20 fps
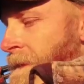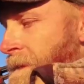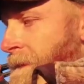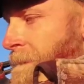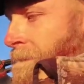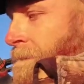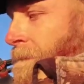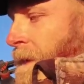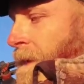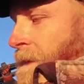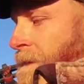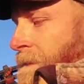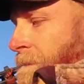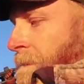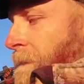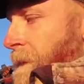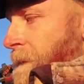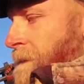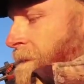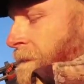There's a bunch,
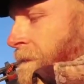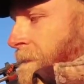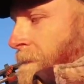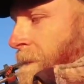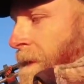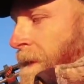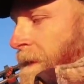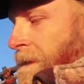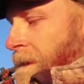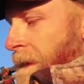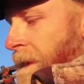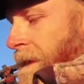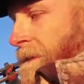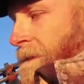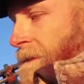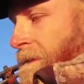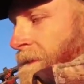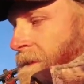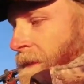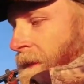most of them are in
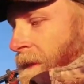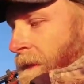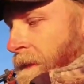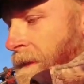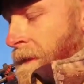Texas,